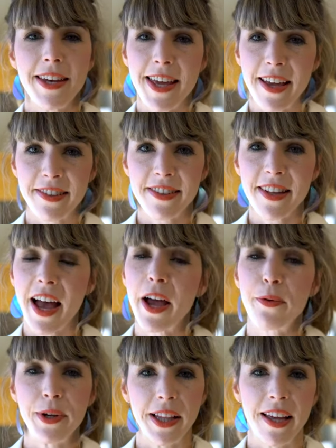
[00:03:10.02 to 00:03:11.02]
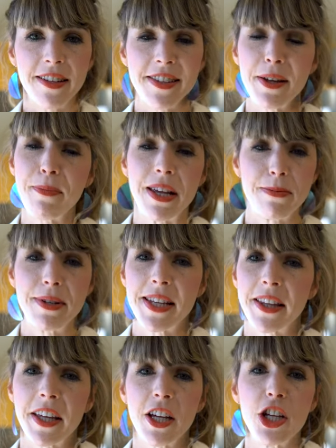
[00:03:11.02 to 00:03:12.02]
And yes, I realize that makes me
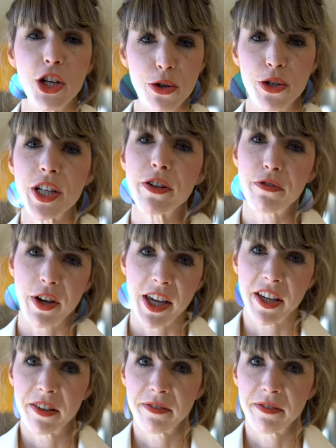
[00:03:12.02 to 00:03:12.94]
sound like a huge freak.